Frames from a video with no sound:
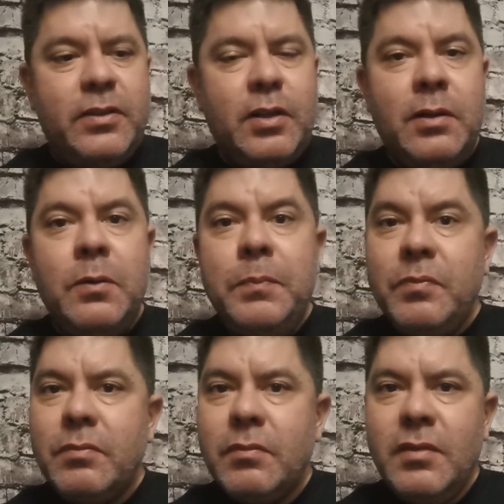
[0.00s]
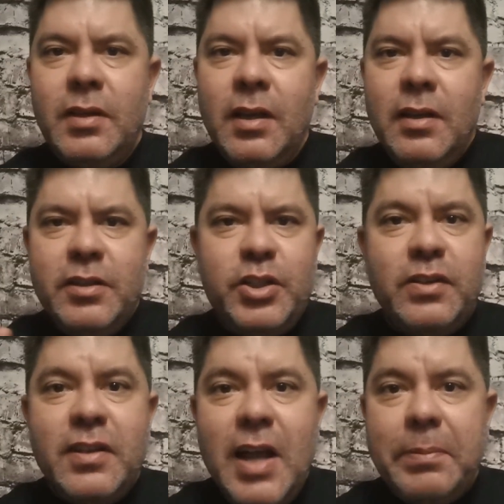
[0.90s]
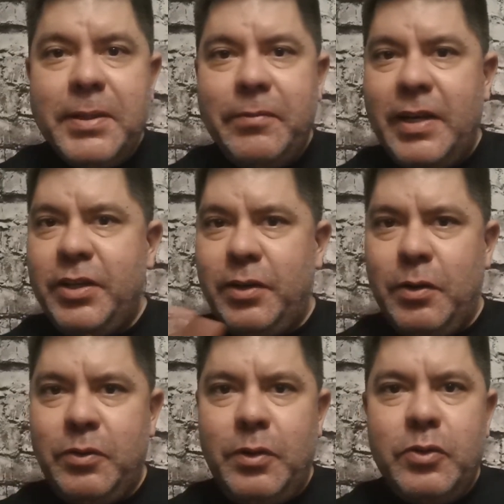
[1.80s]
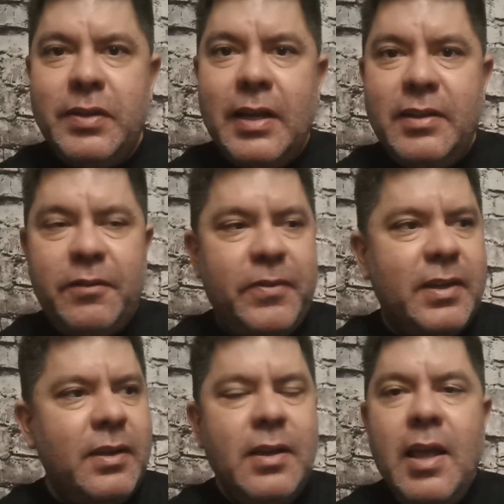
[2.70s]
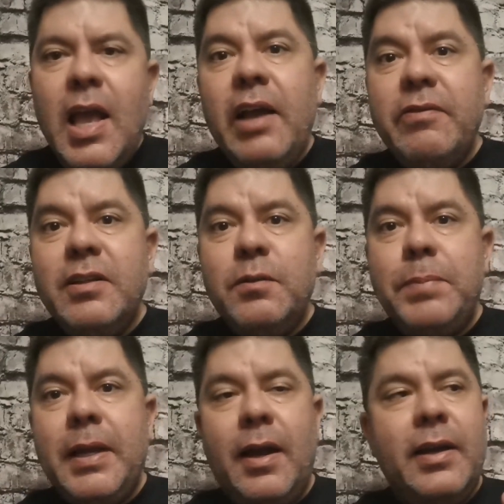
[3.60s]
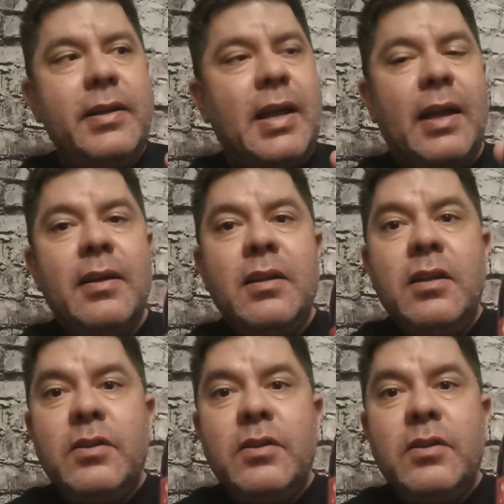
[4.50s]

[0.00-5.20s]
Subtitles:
So it's just an observation, no scientific evidence behind that.